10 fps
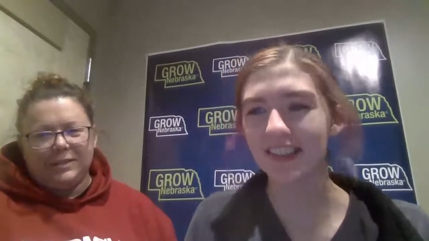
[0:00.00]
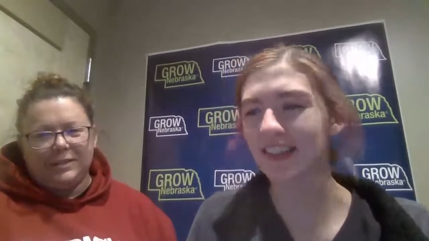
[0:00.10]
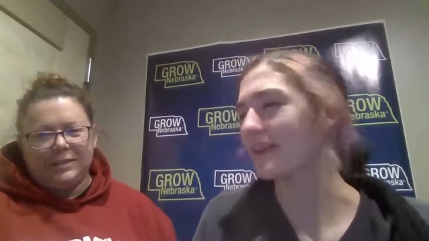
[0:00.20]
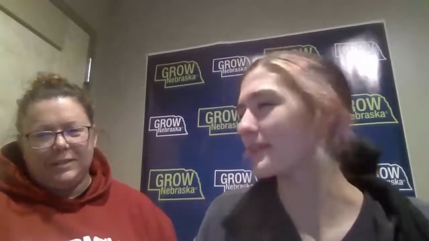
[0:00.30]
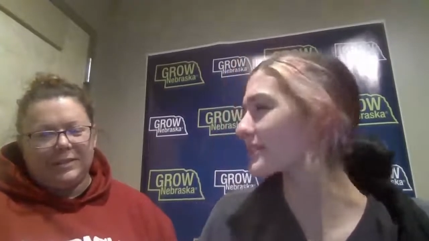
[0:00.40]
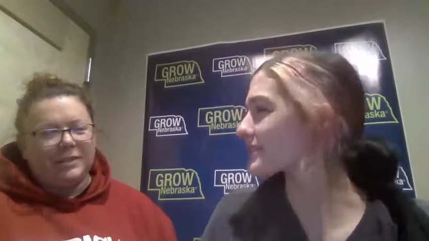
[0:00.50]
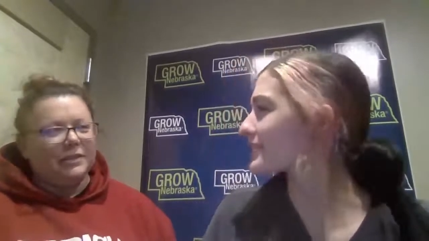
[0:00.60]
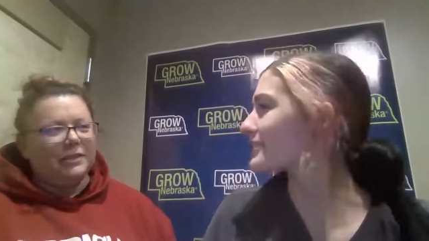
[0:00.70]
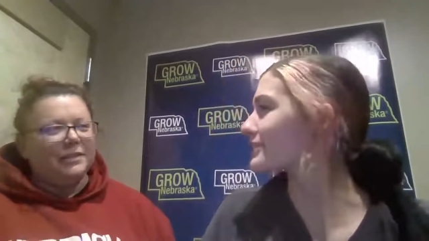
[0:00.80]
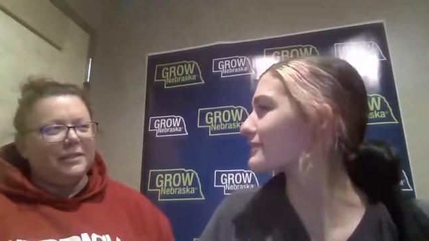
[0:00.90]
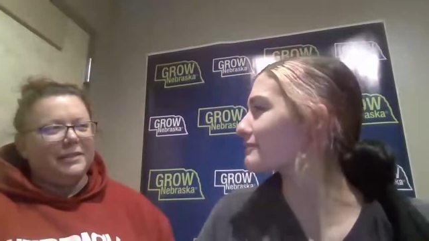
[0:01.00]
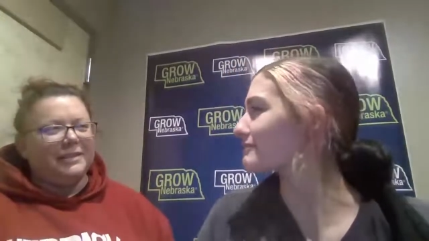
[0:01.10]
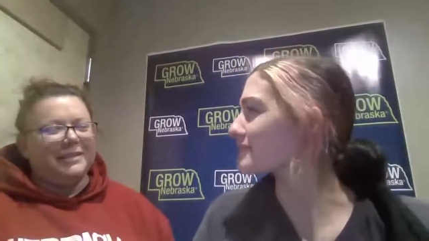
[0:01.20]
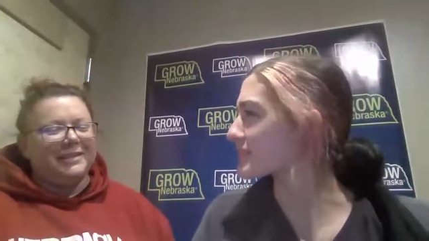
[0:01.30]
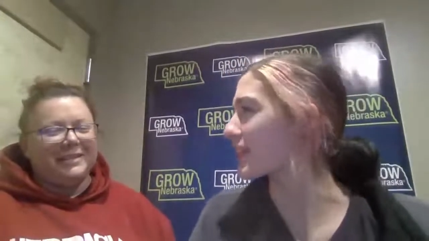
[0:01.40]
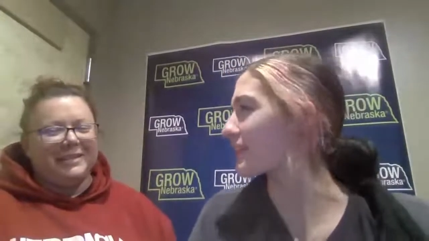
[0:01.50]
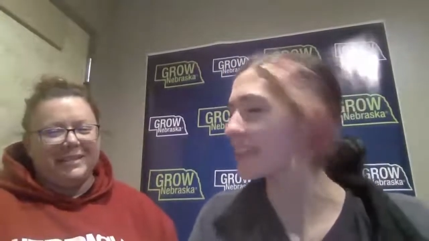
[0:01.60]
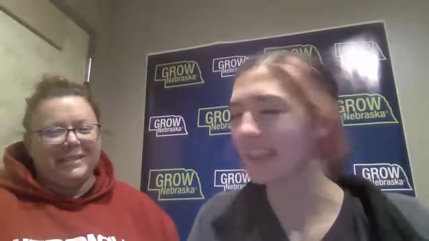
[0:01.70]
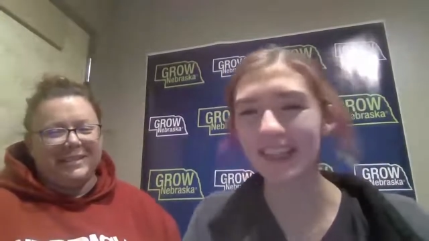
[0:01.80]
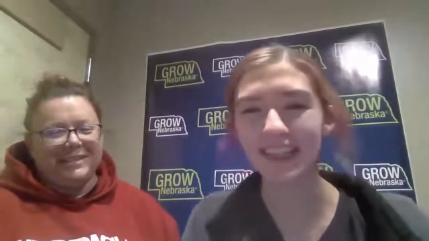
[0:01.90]
Speaker 1: If that makes sense. Do you have
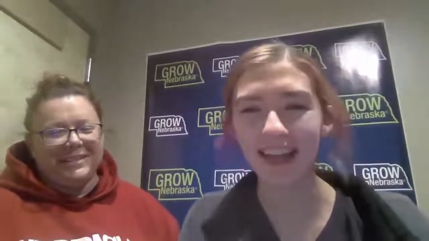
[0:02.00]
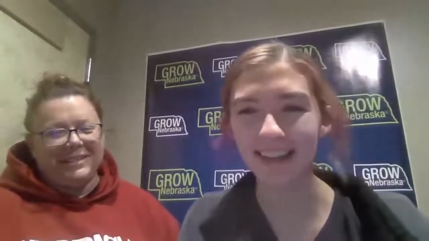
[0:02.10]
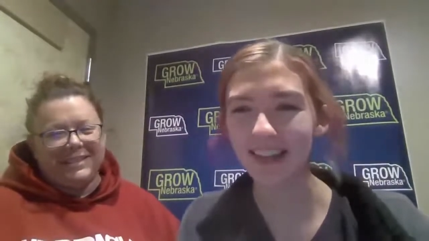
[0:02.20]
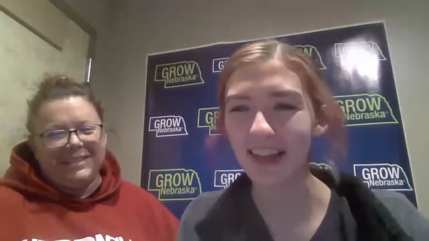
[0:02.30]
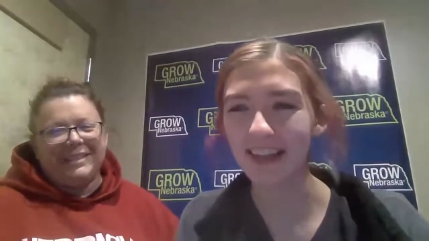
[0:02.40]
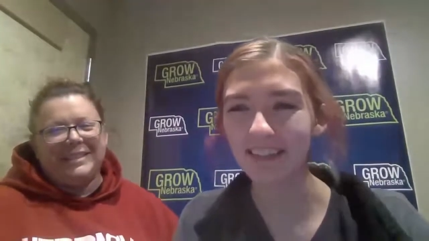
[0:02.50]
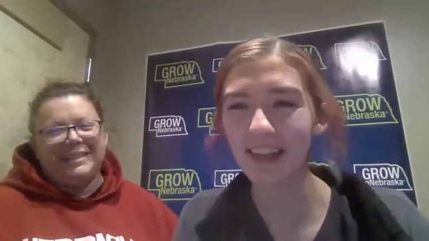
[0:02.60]
anything to add to that?